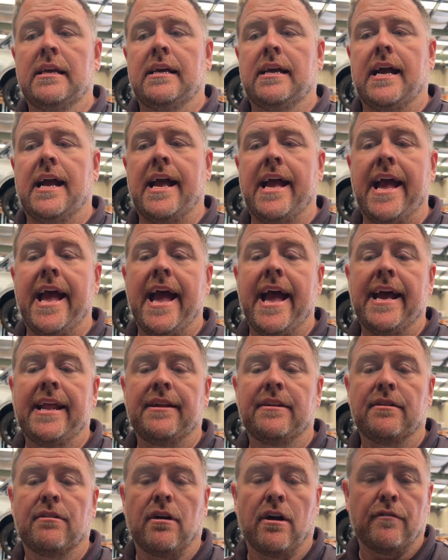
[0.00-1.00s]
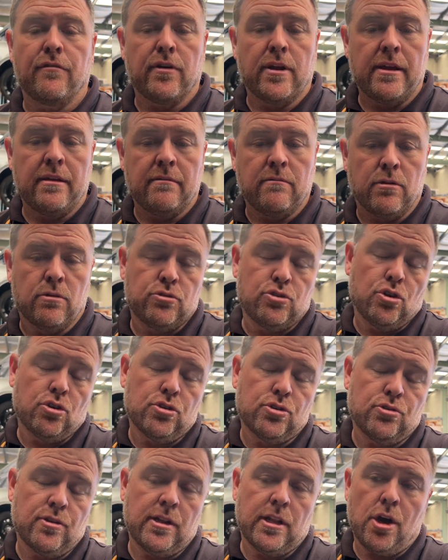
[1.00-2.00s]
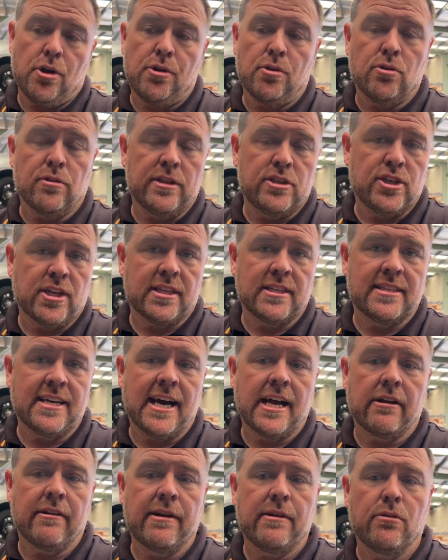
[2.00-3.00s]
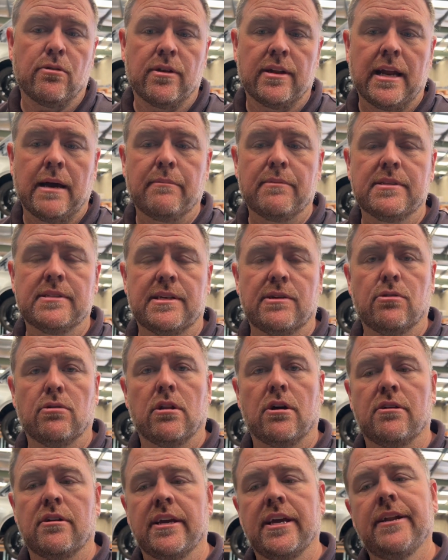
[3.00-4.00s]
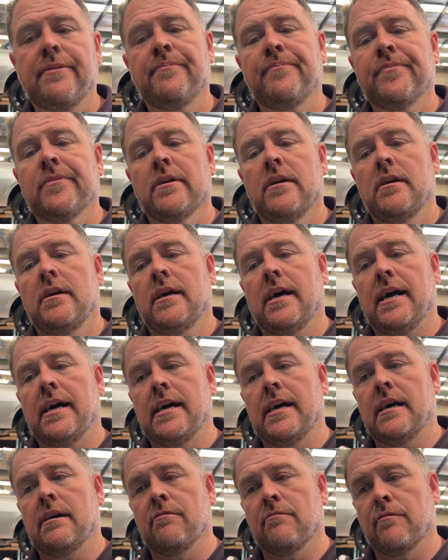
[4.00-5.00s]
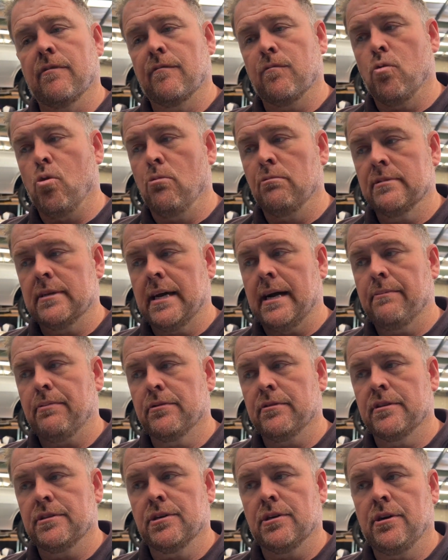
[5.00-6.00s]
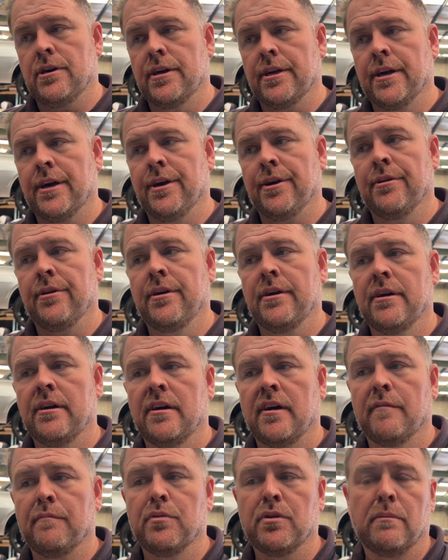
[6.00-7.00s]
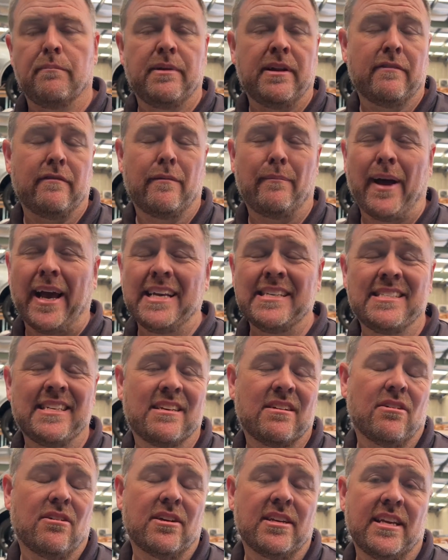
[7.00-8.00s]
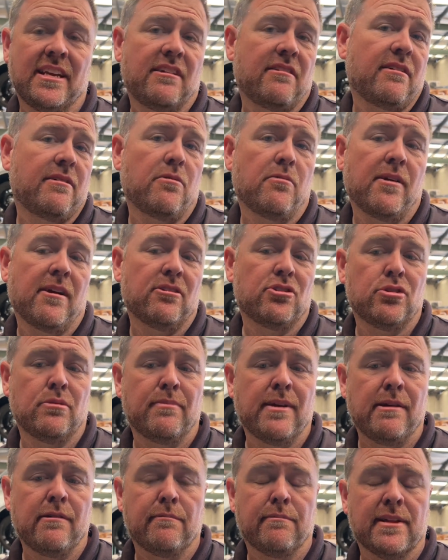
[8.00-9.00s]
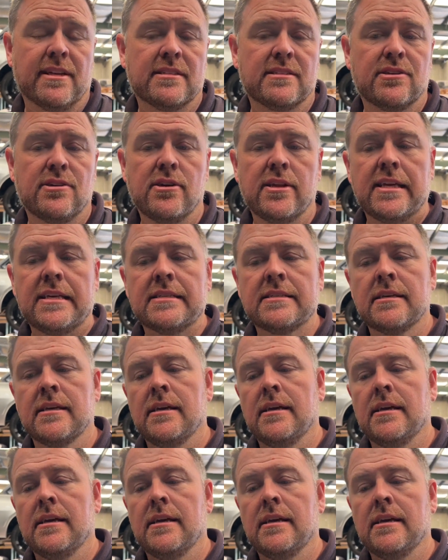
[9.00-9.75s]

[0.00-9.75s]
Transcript: and Josh has already loaded all the injector data in, all the numbers, they're all loaded in. We've warmed it up on the dyno. I put a bit of a basic idea in of where it should be with plus 30s.